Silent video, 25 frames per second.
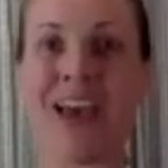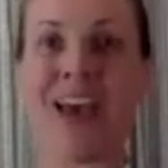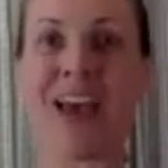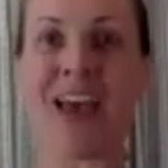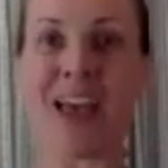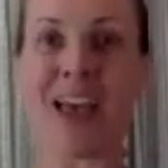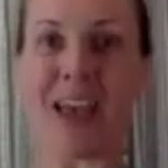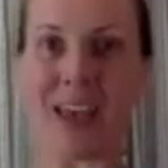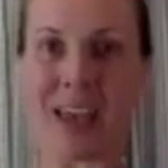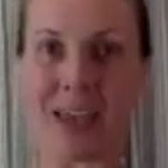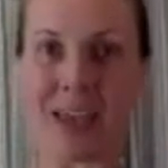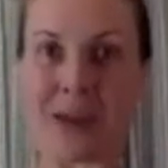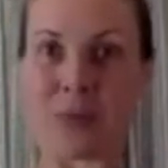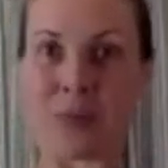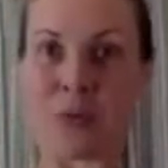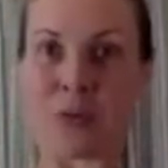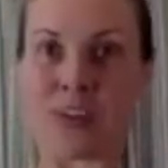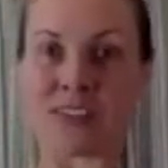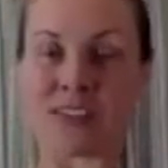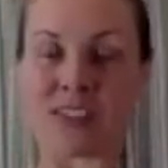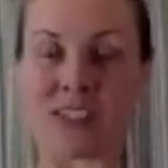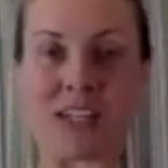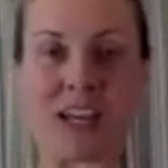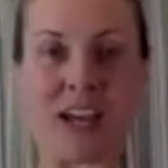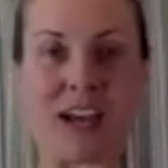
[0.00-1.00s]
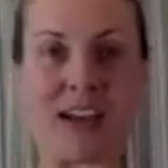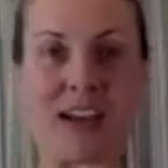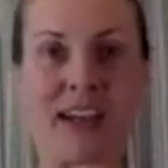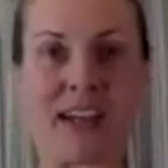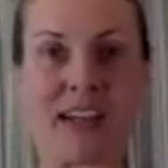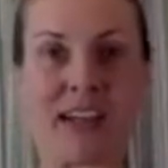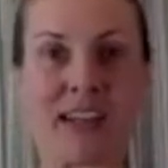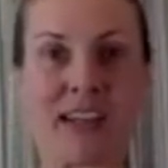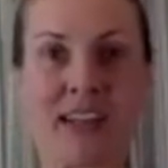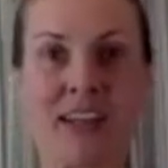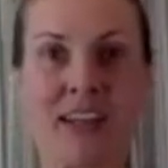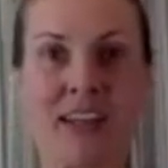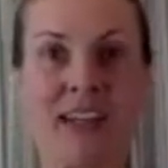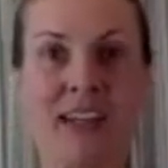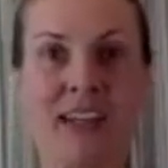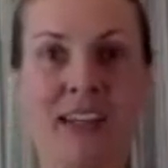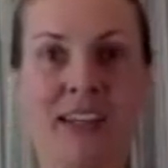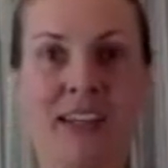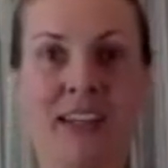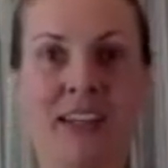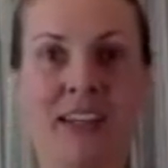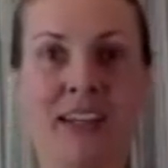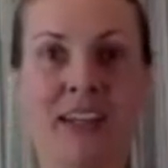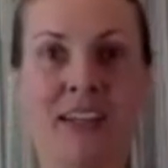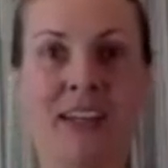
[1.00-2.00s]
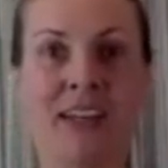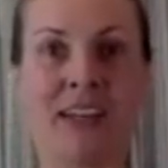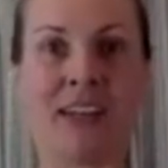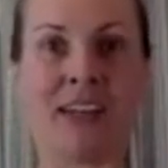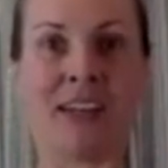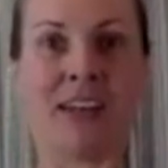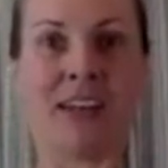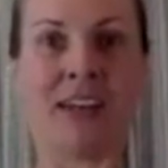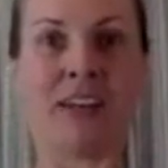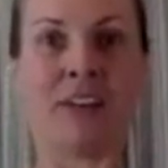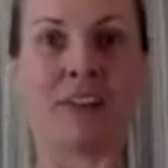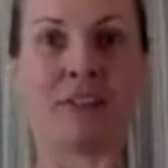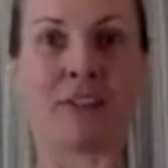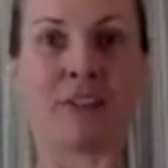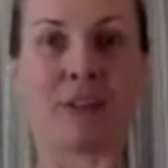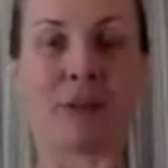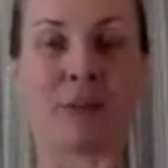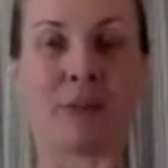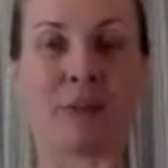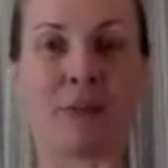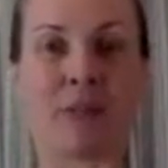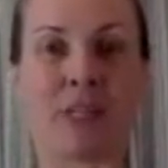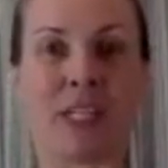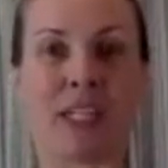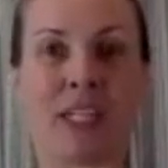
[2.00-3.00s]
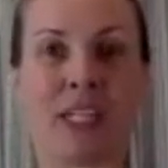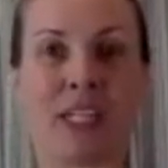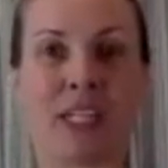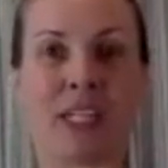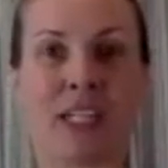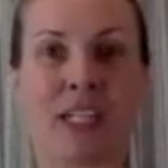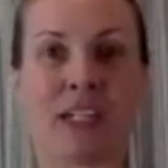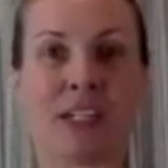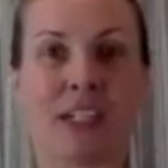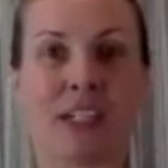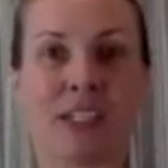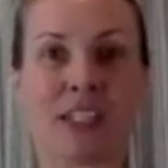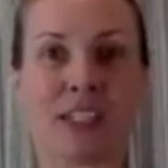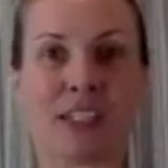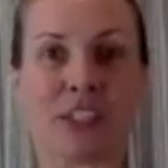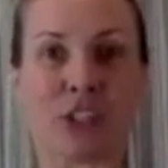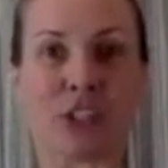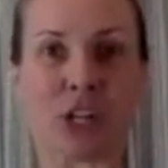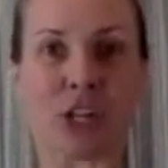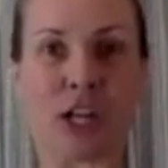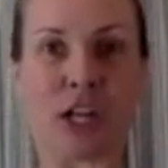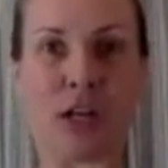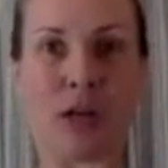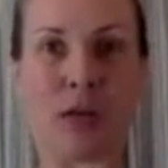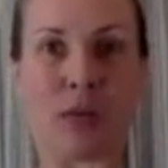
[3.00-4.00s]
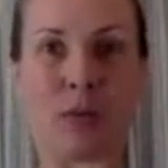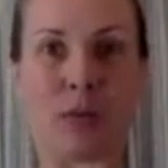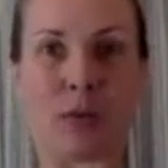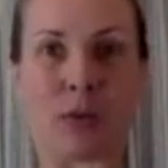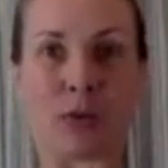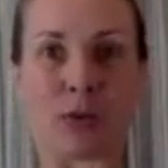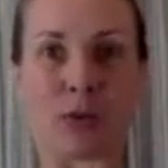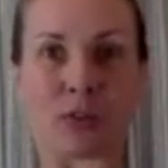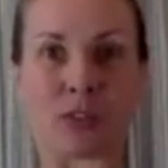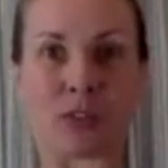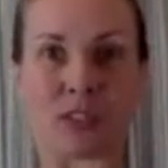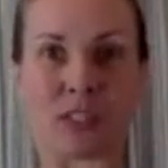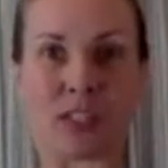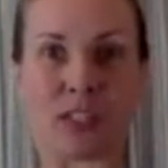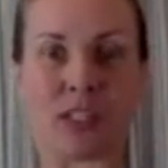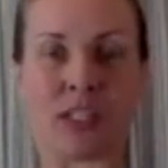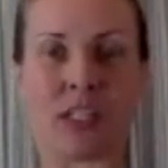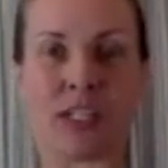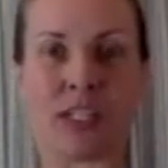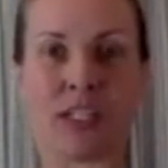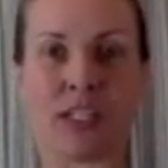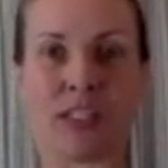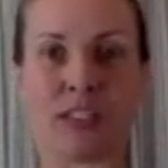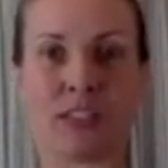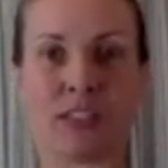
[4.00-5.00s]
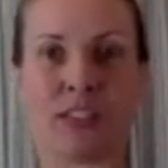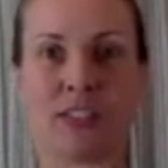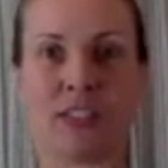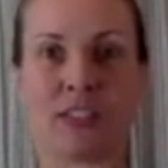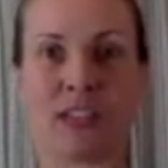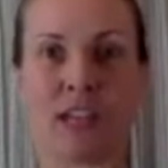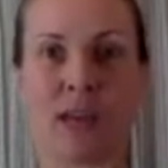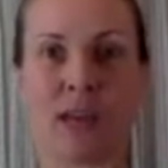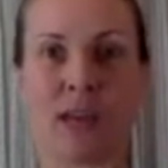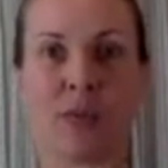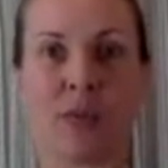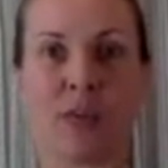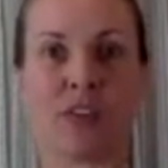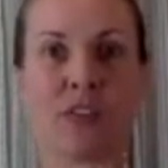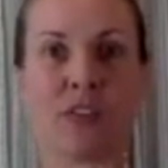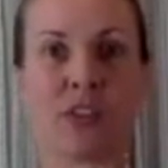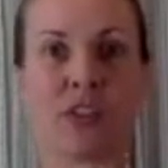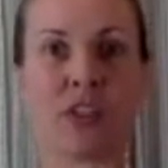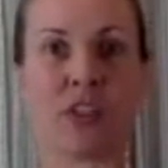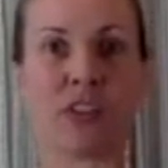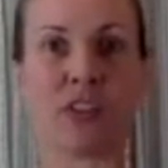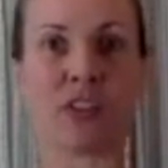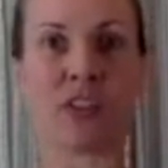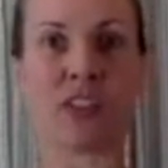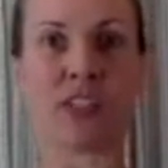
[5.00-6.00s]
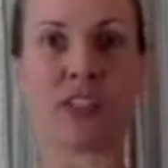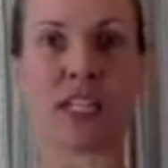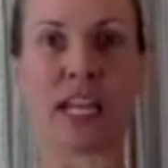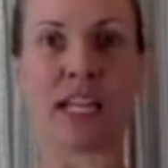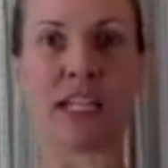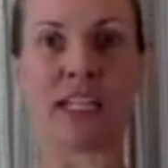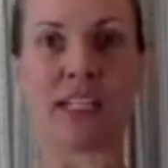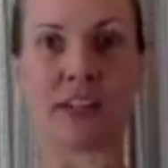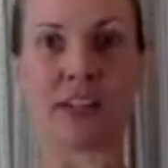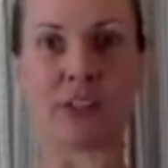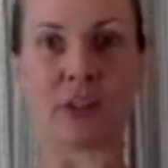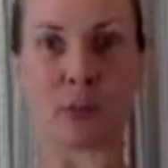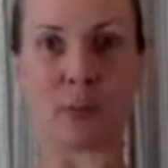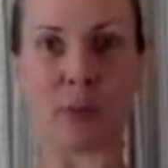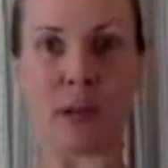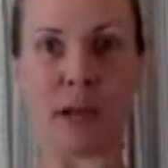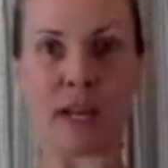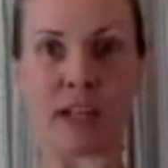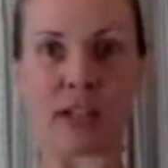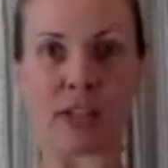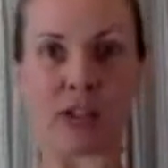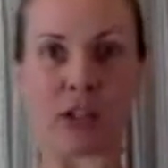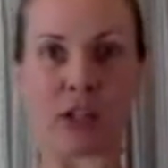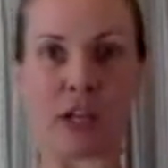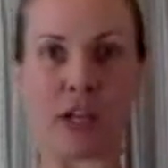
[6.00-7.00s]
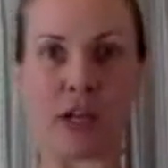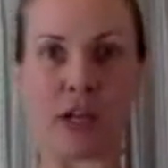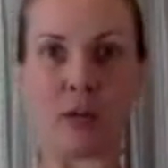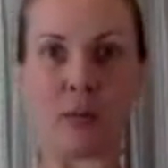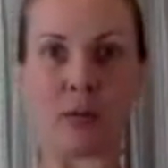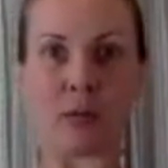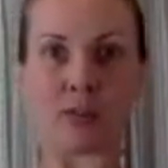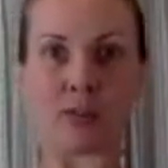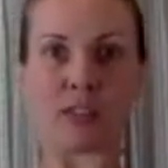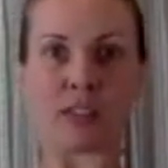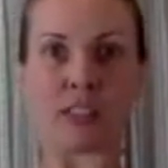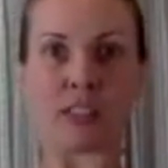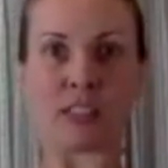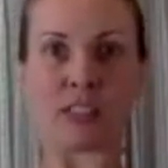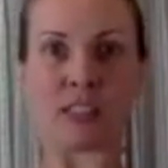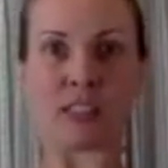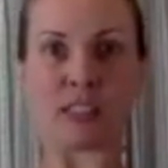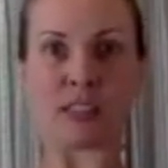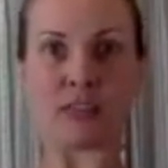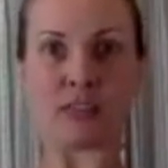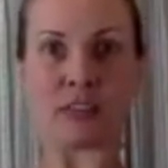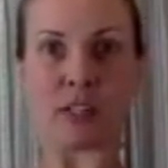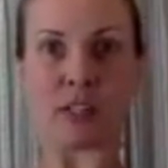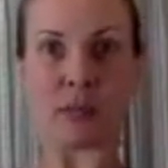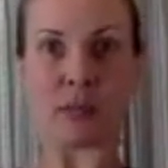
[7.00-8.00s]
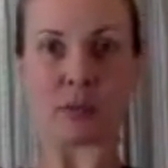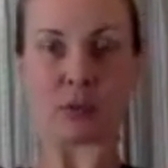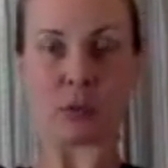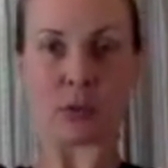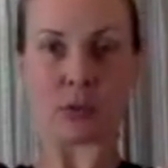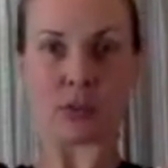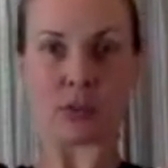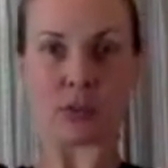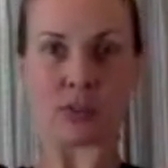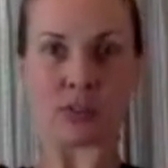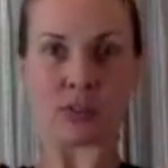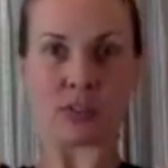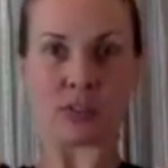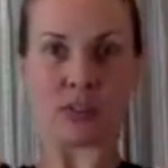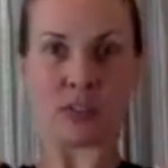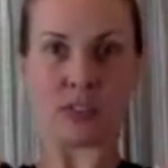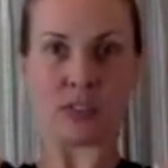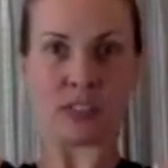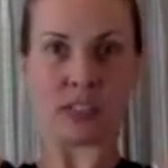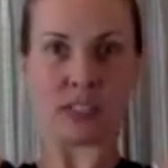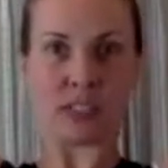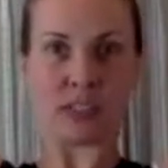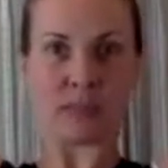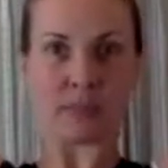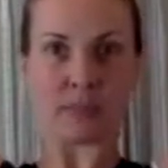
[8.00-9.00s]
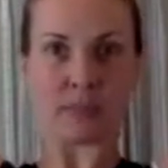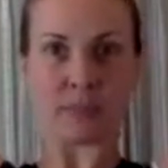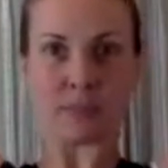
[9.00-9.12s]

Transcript: Head pressing high. From here, let your elbows, okay, the scapulas, they're gonna slide down your back as your elbows lift up towards the ceiling.